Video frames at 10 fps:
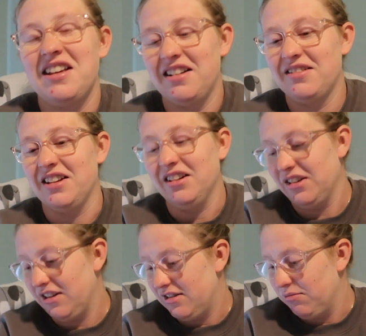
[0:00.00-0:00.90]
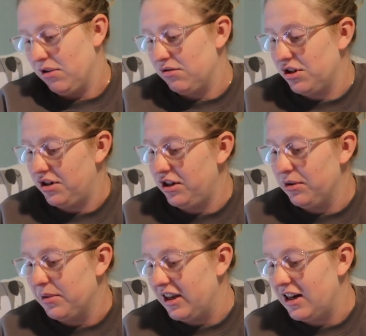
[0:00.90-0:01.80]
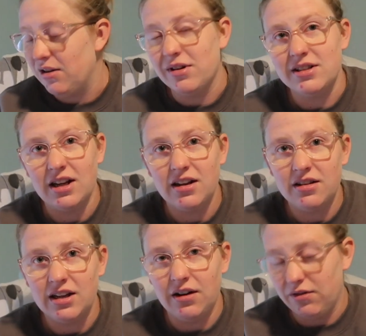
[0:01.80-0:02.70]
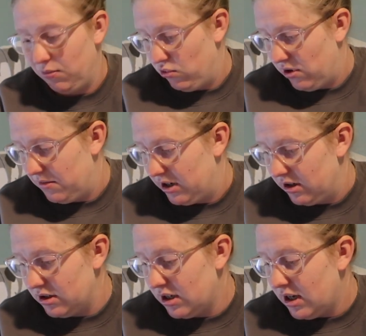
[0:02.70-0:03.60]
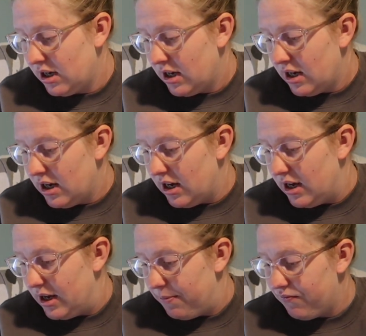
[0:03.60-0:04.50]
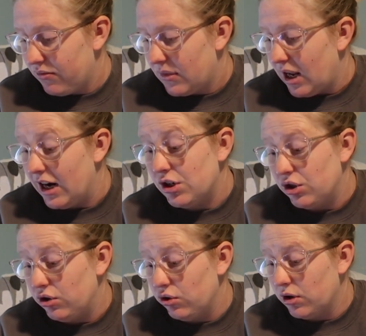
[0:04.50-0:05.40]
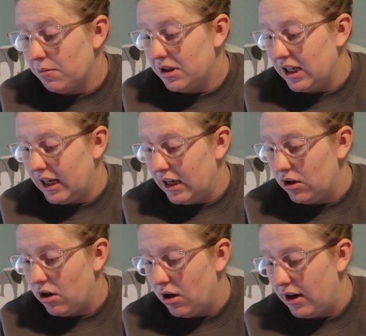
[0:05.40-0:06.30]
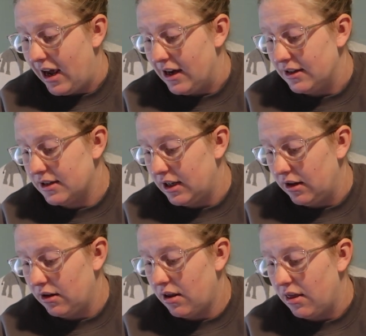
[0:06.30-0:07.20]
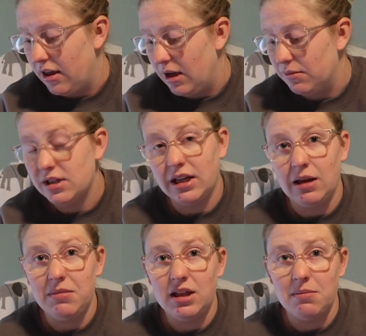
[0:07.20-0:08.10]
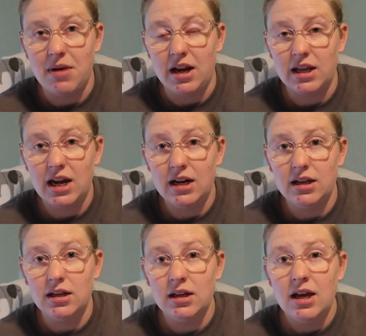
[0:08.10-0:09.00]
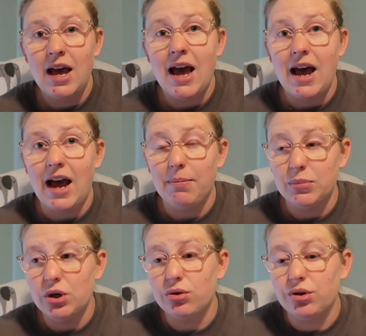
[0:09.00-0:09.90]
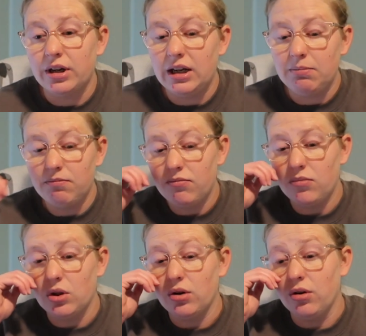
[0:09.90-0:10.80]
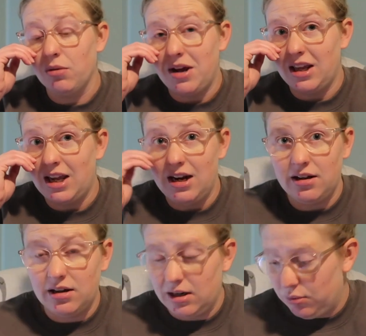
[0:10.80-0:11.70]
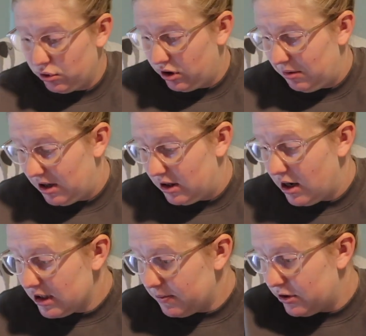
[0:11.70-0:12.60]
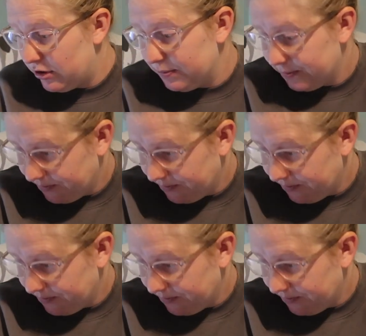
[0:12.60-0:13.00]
No, it won't show you, but anyways, I got that from Walmart. I do plan on asking them to get me the medicated apno cream or medicated nipple cream at the hospital.